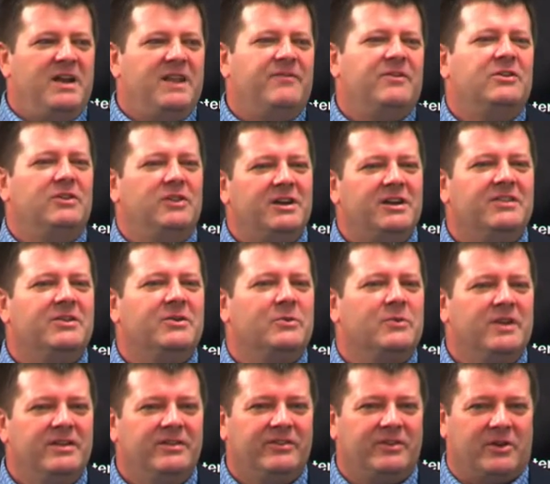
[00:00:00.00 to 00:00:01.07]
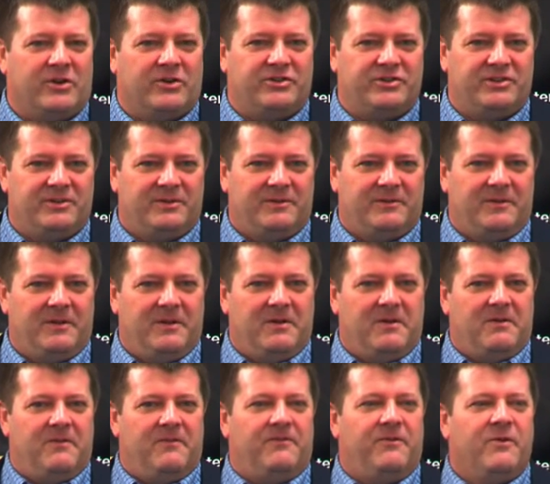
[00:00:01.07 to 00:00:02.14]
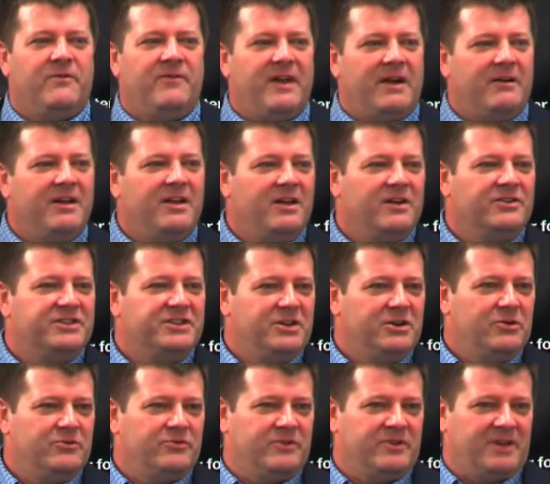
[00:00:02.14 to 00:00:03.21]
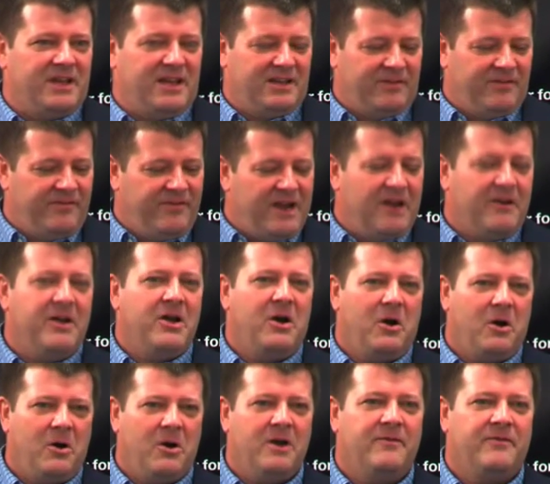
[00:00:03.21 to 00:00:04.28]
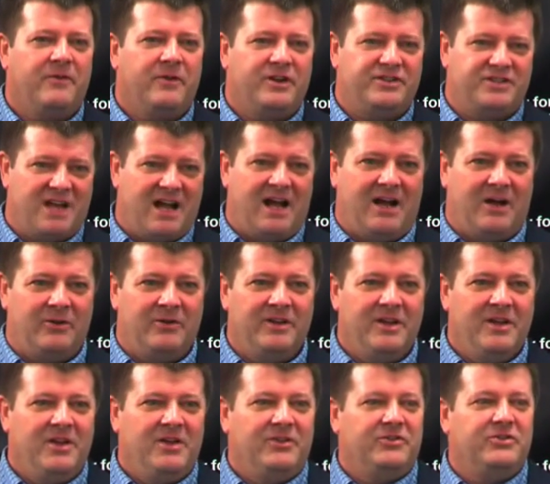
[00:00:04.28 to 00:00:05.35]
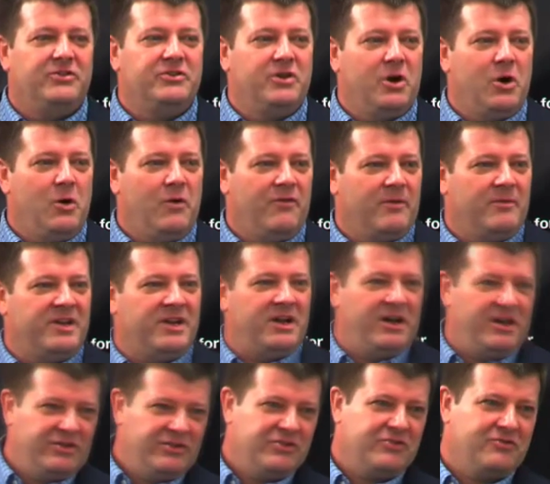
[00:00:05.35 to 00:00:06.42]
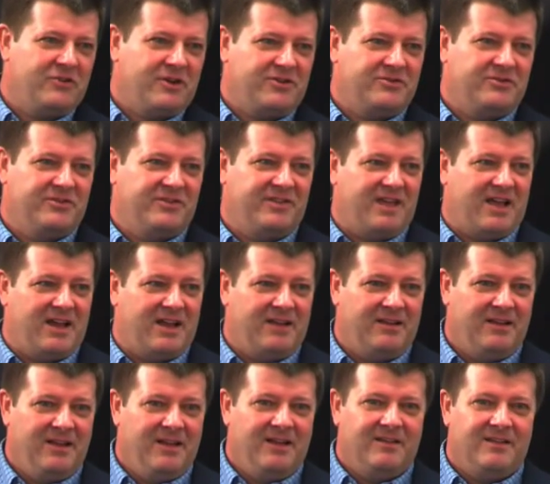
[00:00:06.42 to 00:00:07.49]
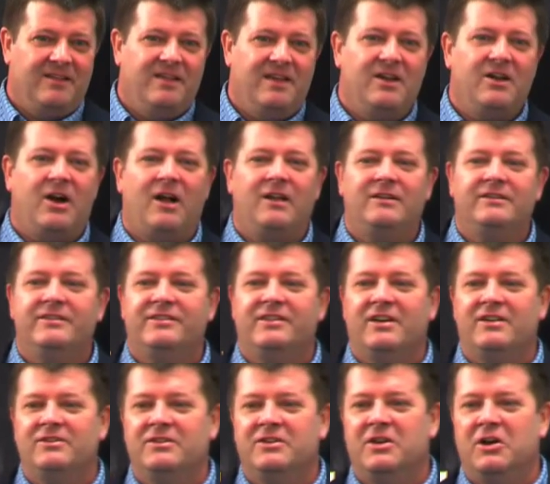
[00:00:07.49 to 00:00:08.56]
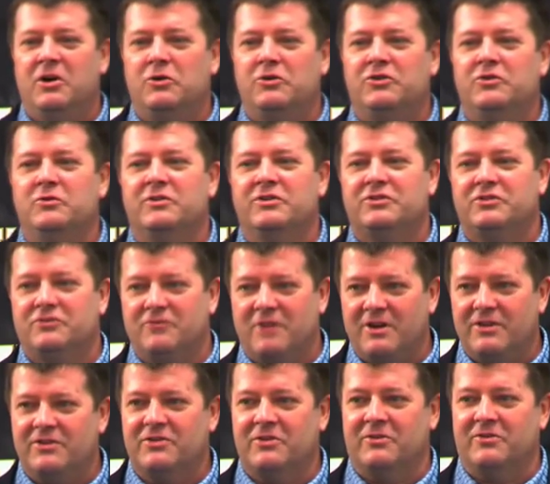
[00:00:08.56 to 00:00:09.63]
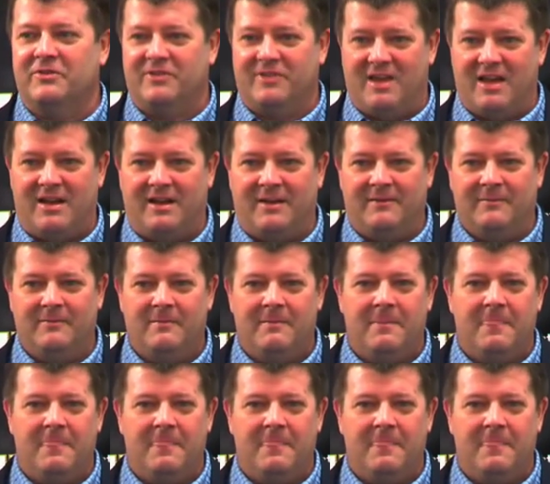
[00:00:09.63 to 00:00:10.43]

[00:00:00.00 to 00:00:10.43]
But if you look at the research, for very young children, it's very hard for a child to go from an unstructured setting to then all of a sudden go to a structured setting.